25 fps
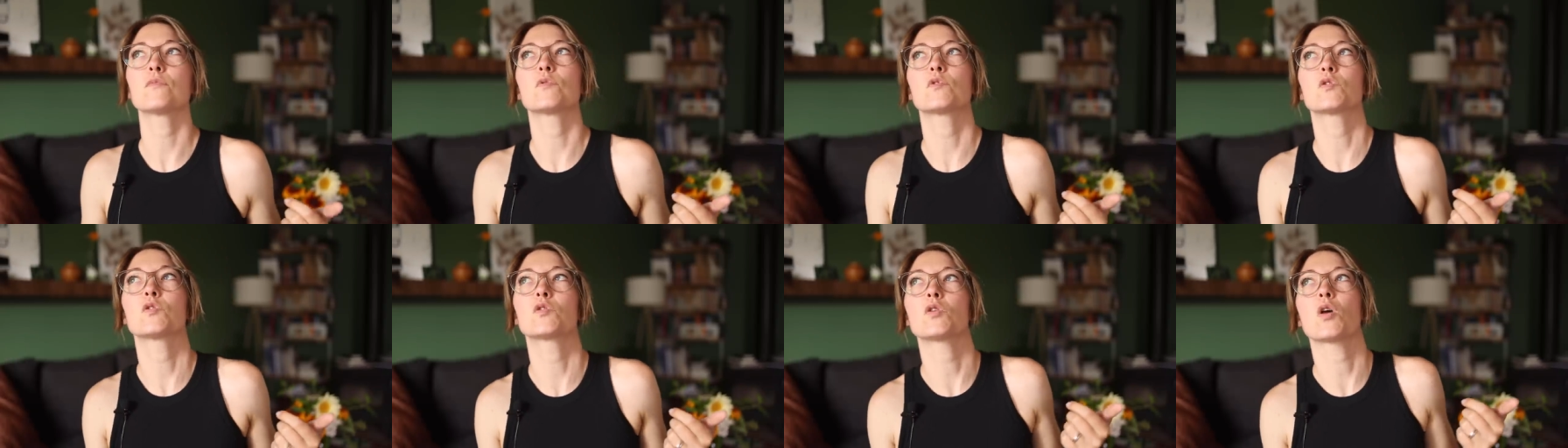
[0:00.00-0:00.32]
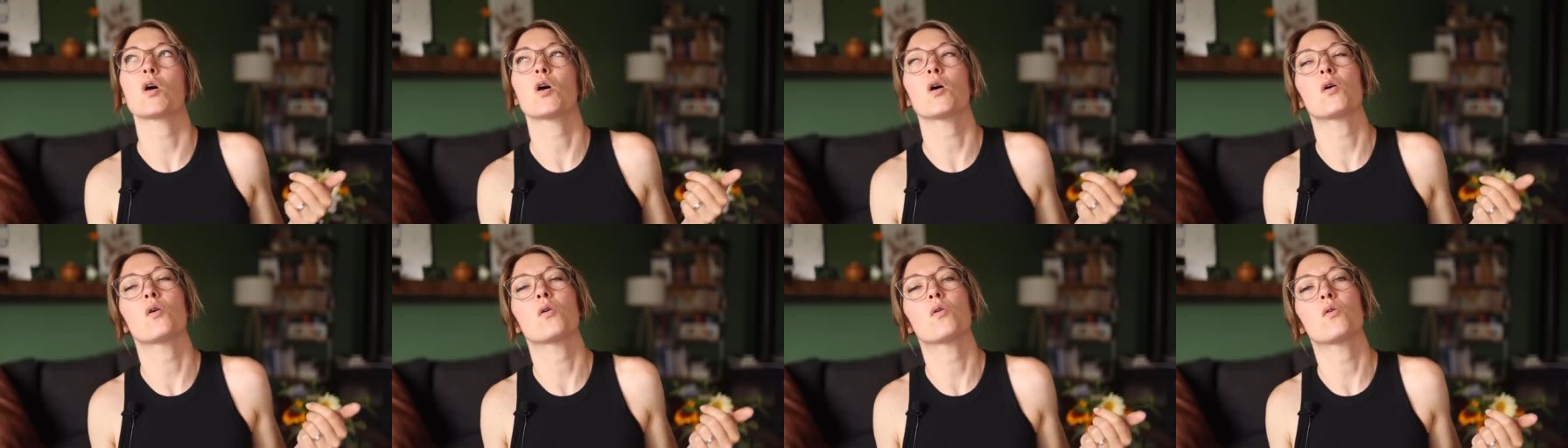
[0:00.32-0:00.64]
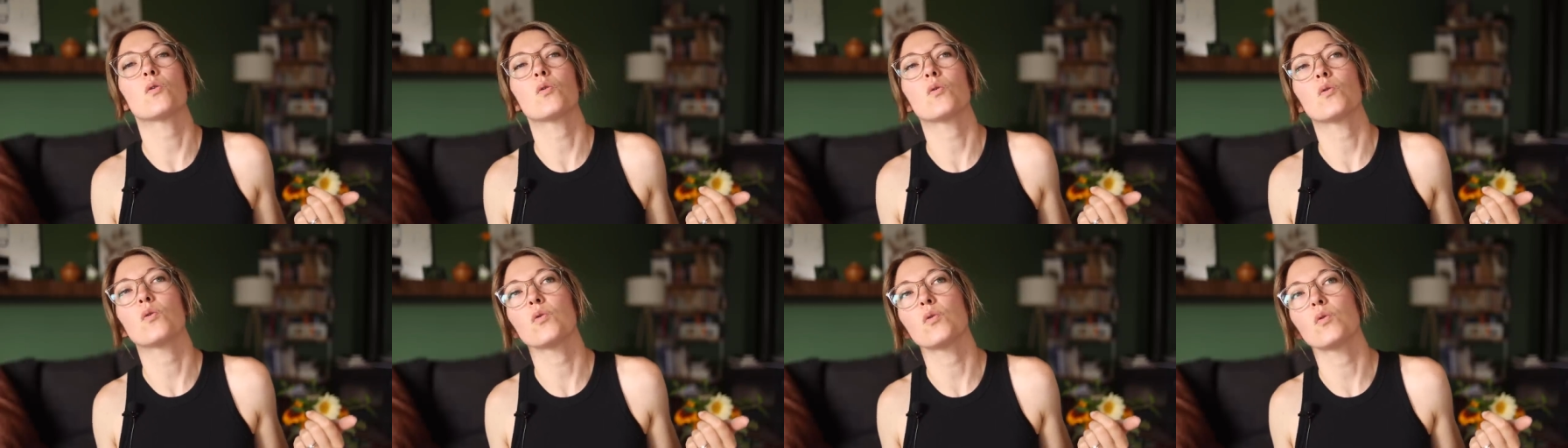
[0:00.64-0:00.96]

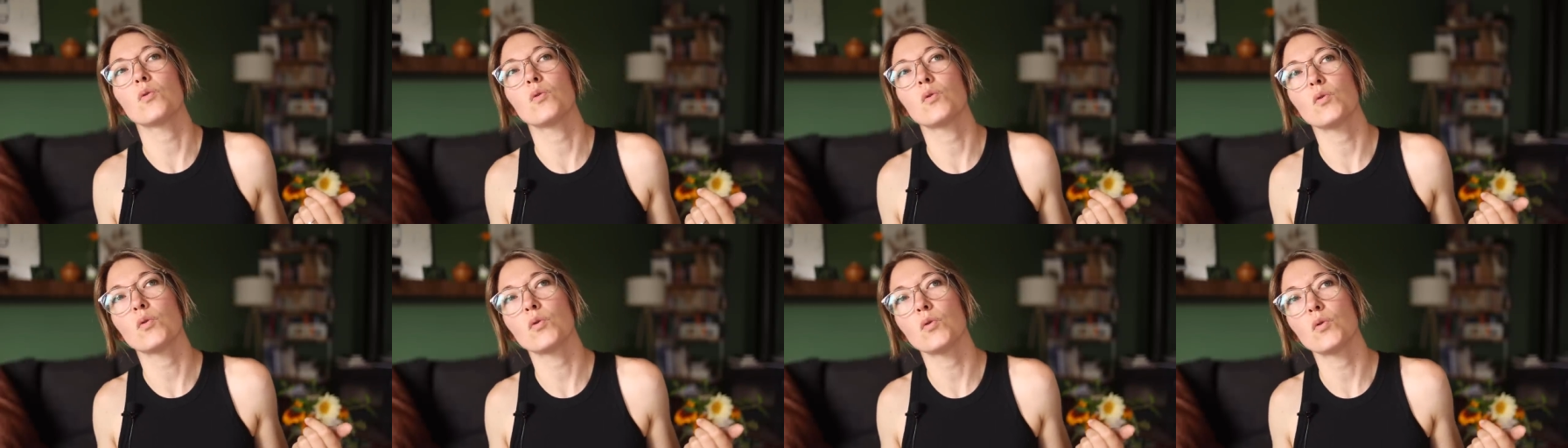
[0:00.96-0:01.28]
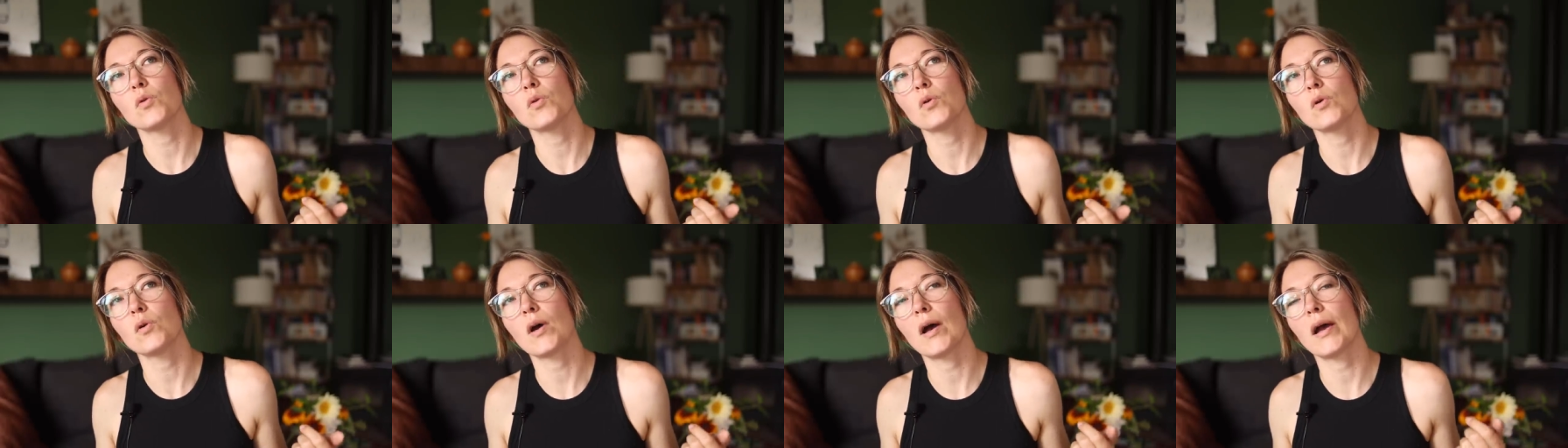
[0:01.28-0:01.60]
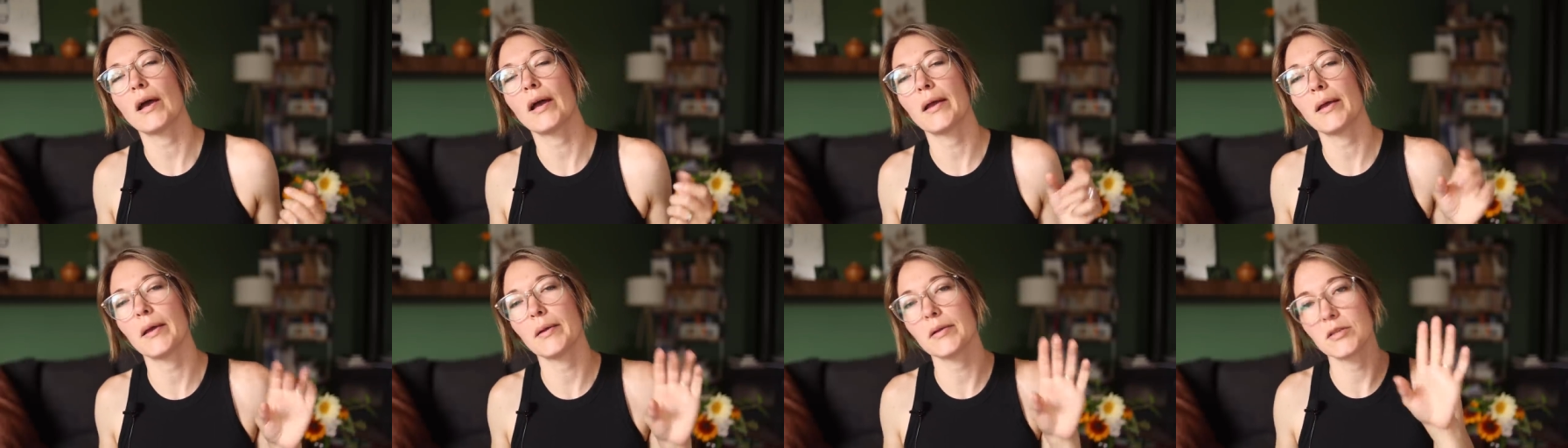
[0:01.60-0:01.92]
So
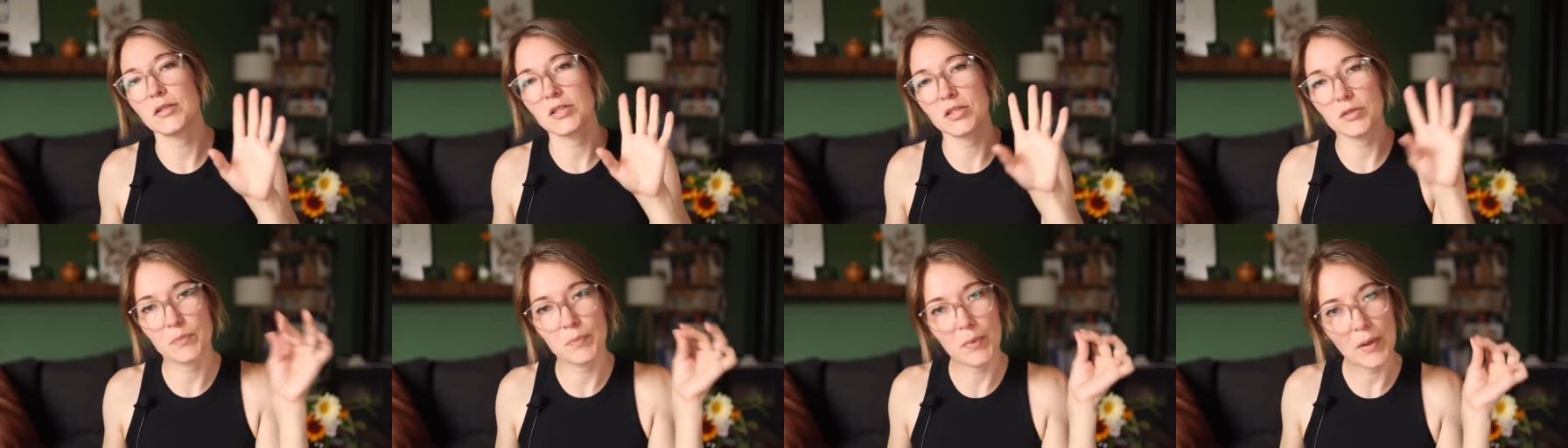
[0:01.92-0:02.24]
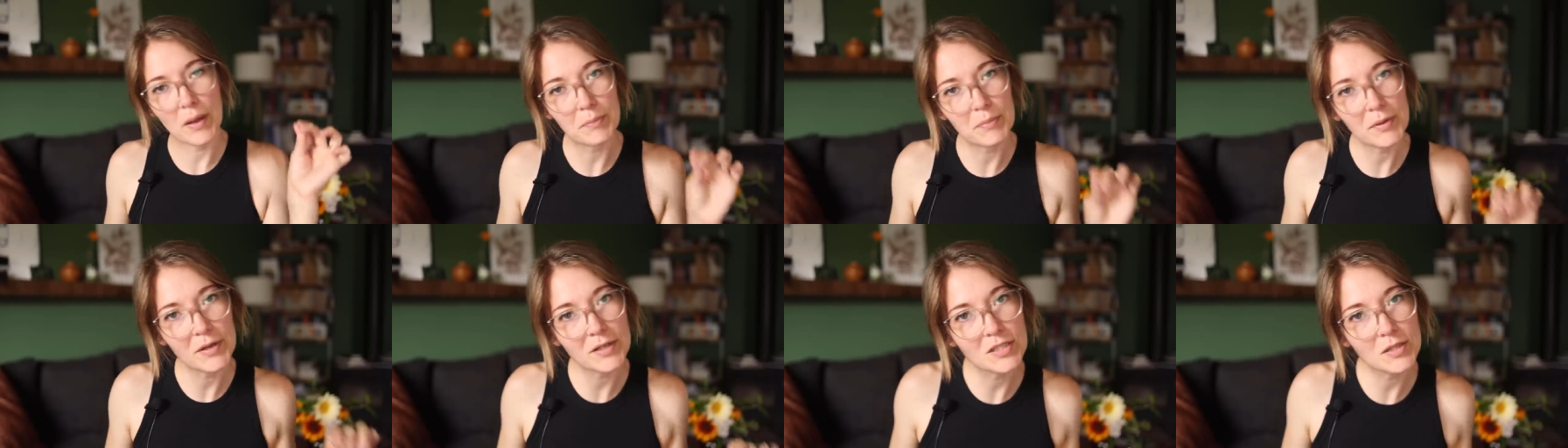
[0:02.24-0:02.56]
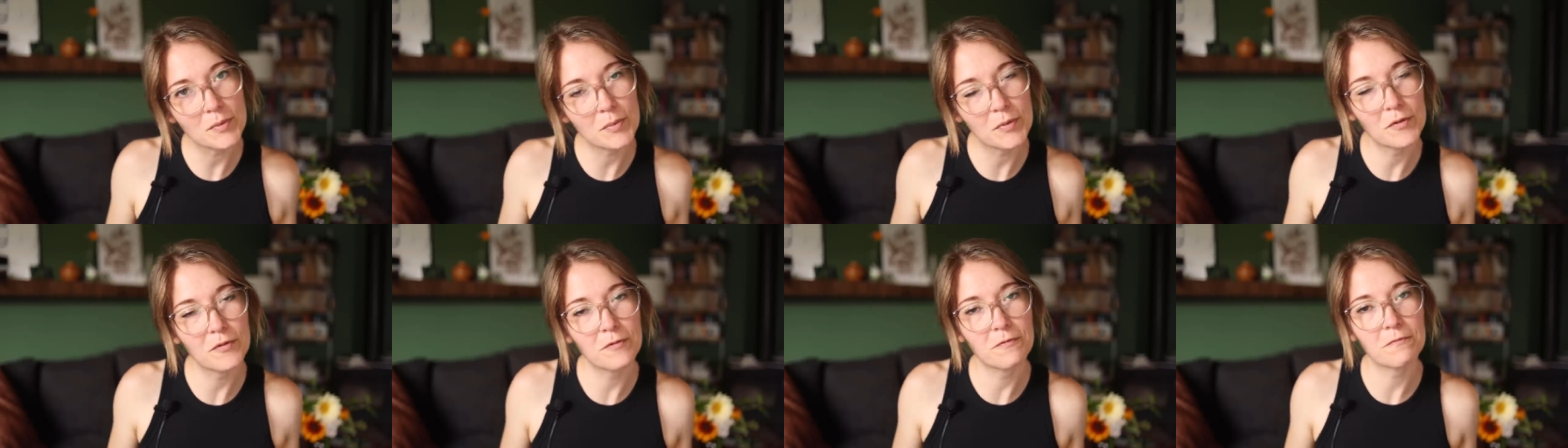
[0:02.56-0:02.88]
I just, I picked
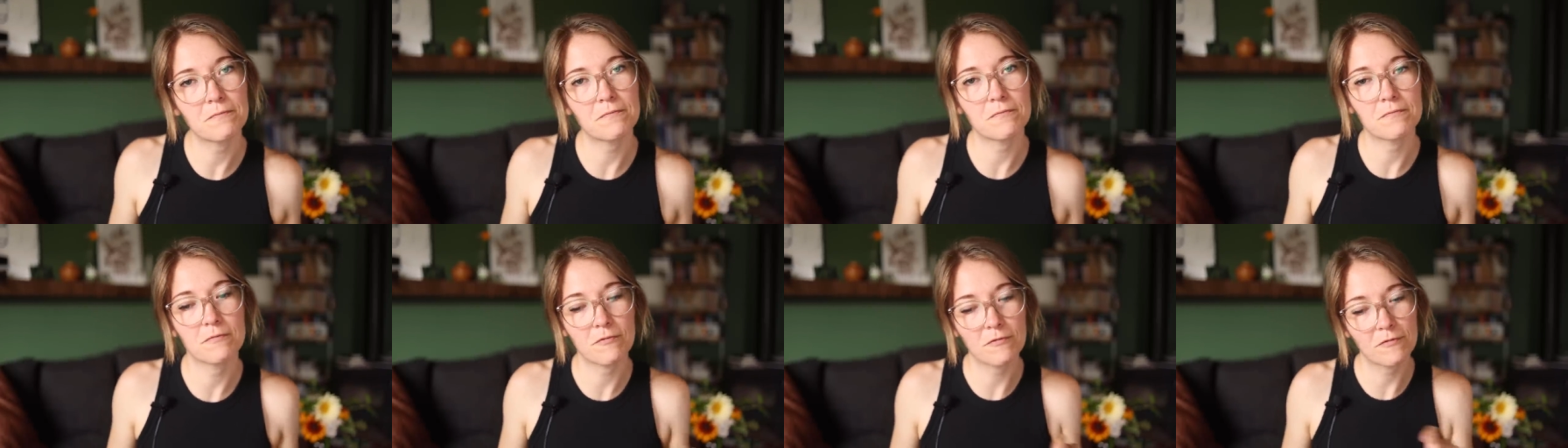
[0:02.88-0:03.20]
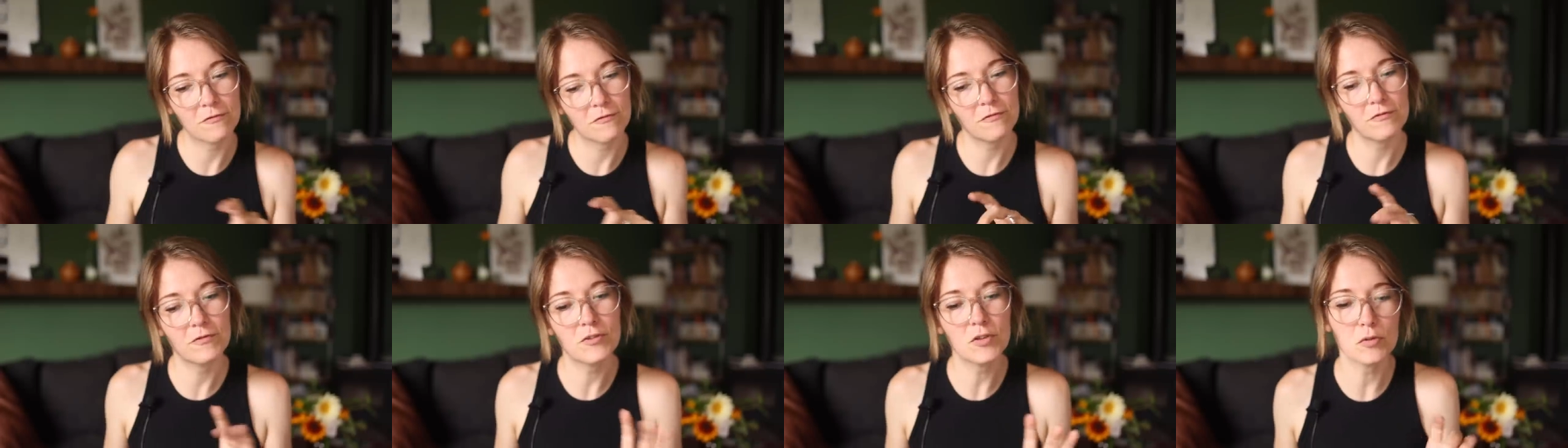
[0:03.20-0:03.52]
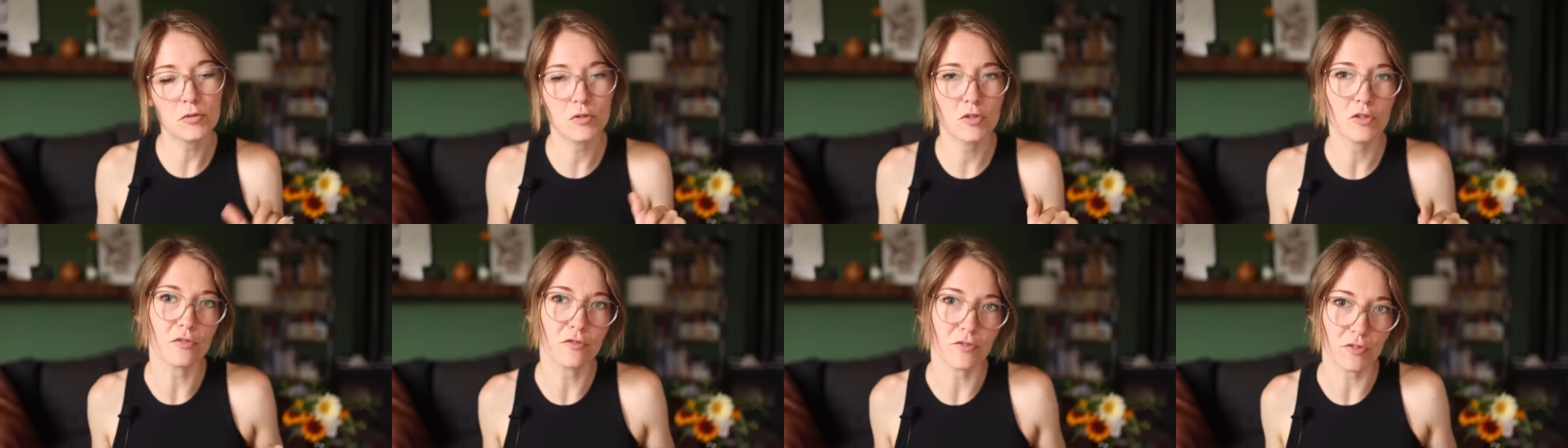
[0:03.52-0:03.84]
up a
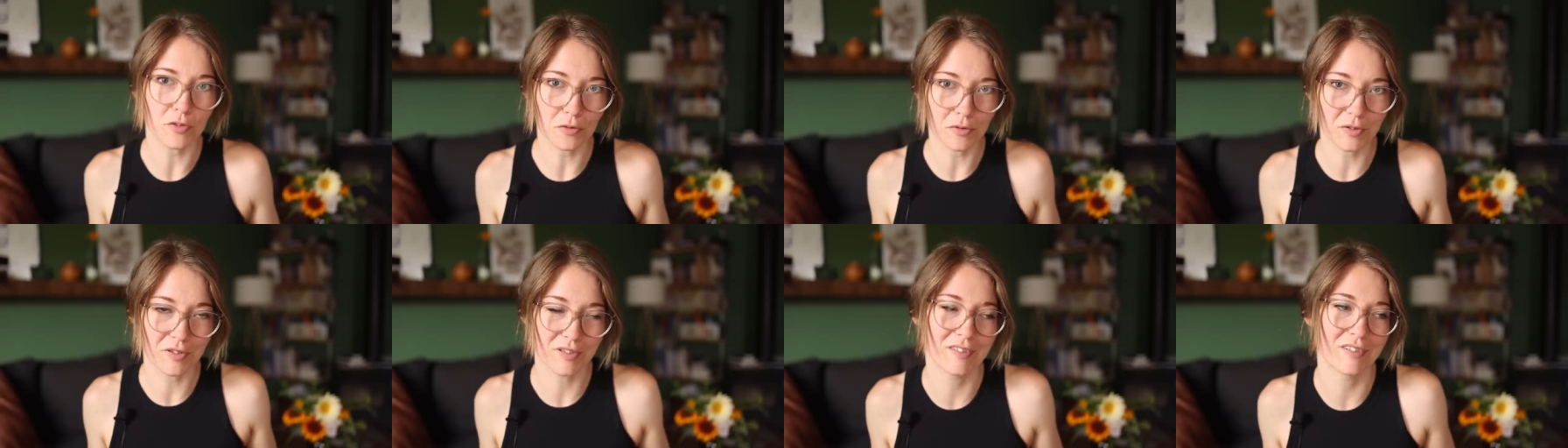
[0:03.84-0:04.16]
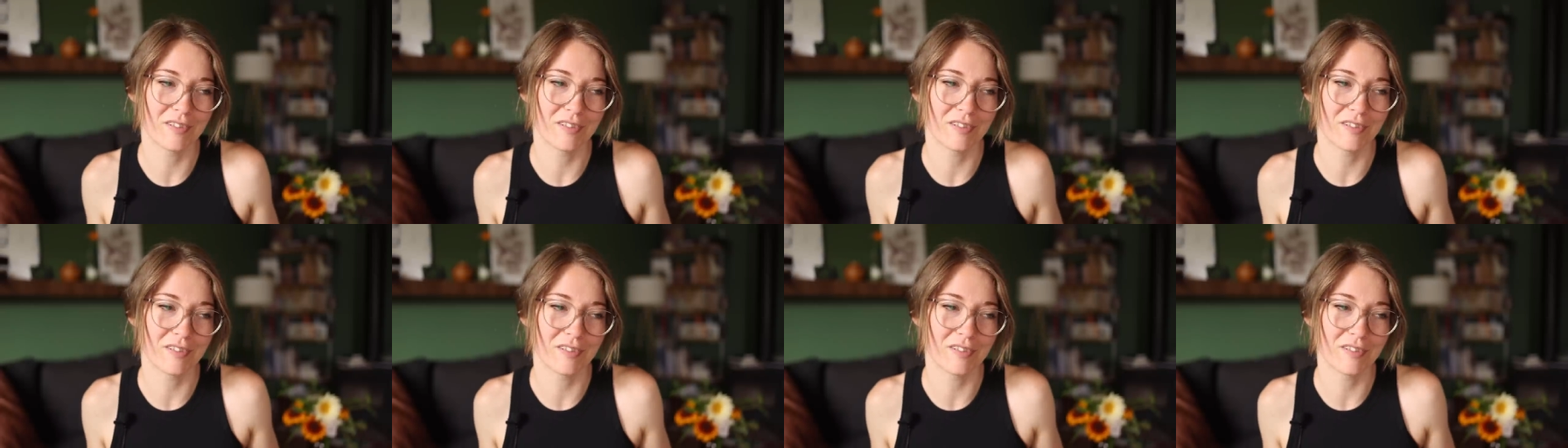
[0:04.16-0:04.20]
few too few.